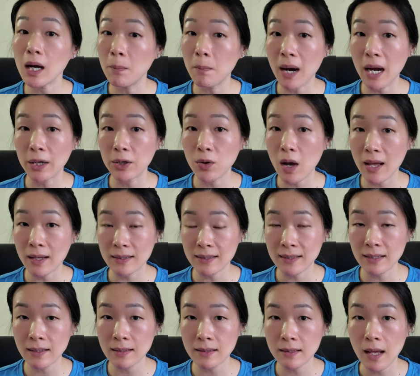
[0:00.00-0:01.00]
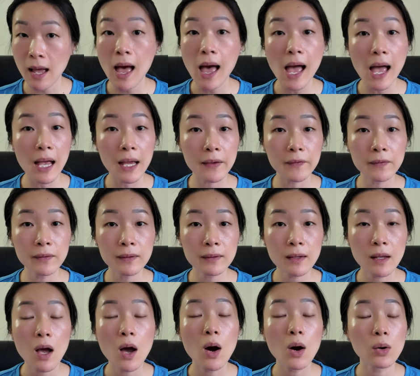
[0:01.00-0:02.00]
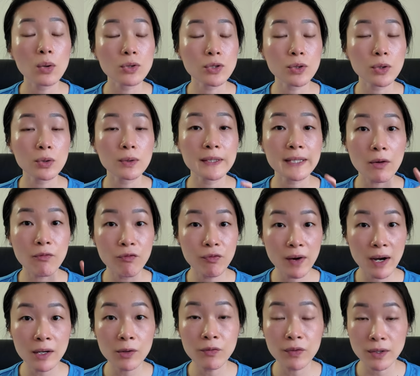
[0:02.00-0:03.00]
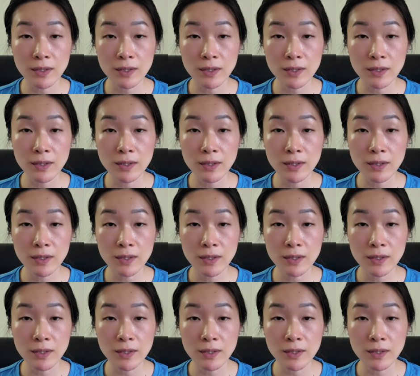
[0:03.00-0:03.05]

amino acids and also they are very